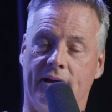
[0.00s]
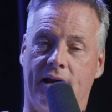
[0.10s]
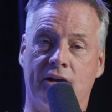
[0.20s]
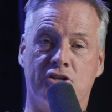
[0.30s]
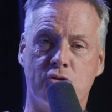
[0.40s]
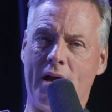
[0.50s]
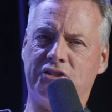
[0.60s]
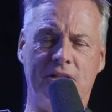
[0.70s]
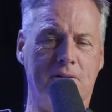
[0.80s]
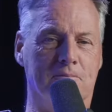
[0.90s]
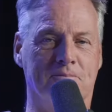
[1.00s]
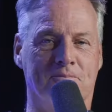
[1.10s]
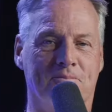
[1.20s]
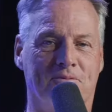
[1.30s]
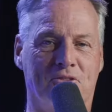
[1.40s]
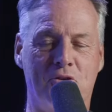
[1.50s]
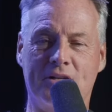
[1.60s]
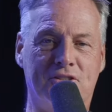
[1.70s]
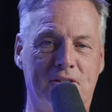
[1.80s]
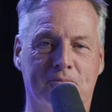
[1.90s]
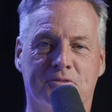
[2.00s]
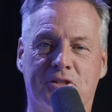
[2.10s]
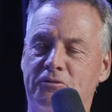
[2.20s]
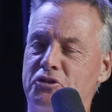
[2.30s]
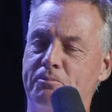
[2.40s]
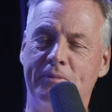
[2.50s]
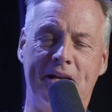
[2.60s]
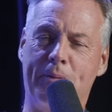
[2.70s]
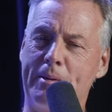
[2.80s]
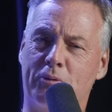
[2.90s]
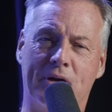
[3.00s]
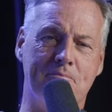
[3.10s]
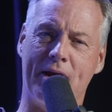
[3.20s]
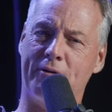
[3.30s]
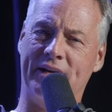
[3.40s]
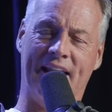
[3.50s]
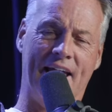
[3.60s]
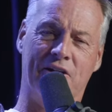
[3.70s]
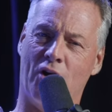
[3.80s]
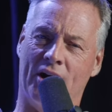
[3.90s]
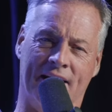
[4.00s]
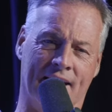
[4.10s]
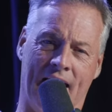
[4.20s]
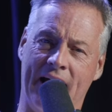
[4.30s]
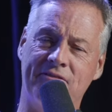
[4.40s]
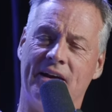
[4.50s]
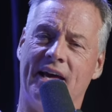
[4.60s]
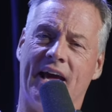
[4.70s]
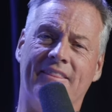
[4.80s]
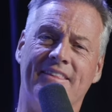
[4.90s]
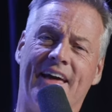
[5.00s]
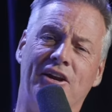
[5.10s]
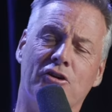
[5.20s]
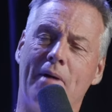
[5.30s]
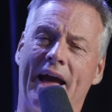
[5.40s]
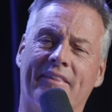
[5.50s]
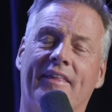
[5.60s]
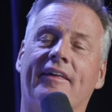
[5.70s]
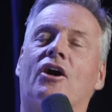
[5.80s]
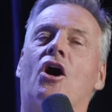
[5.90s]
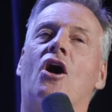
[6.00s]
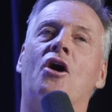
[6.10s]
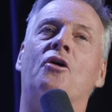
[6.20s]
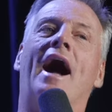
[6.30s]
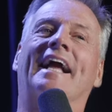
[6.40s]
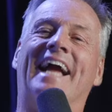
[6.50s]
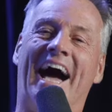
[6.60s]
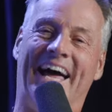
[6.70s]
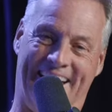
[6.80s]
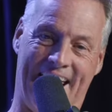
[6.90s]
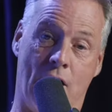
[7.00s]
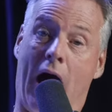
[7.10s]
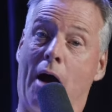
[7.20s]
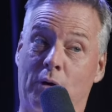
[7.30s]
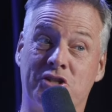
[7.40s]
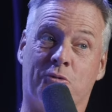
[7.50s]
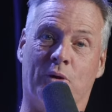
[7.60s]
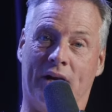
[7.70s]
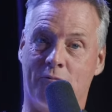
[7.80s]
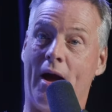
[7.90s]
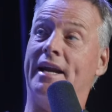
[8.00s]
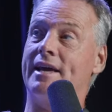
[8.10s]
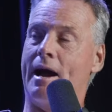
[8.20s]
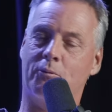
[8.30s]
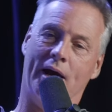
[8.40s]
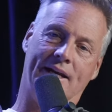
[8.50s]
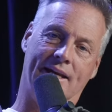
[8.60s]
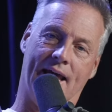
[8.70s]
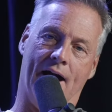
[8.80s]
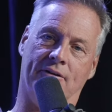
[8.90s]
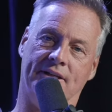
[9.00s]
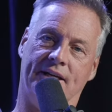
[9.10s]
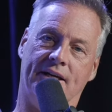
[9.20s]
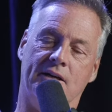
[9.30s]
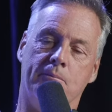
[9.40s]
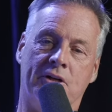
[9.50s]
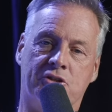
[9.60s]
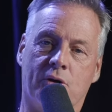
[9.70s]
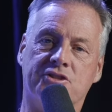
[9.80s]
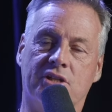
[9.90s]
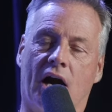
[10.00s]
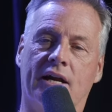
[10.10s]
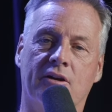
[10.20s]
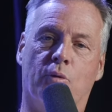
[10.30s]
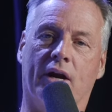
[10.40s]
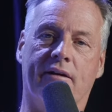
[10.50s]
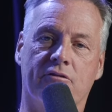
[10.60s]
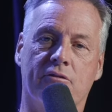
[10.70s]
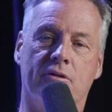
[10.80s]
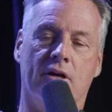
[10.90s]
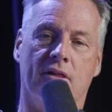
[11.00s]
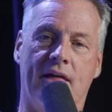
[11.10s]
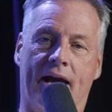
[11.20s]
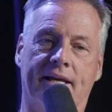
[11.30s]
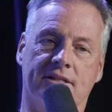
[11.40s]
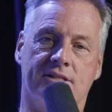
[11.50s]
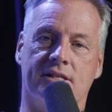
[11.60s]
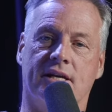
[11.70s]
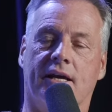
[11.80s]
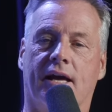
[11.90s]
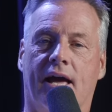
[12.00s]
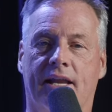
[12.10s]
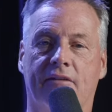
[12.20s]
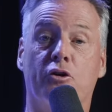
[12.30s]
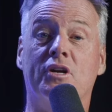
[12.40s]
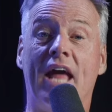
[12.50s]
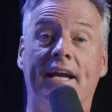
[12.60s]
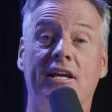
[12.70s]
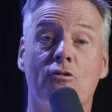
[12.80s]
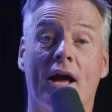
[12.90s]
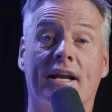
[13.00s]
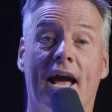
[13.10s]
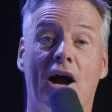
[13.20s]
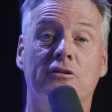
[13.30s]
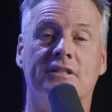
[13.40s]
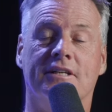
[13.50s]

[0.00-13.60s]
and trust Him. Trust Him. Mm-hmm. So many people get married later on in life, and then they look back and they think, oh, I got it now. I wasn't really ready. I'm ready now. Mm. But trust God in whatever that is. And if you're dating right now,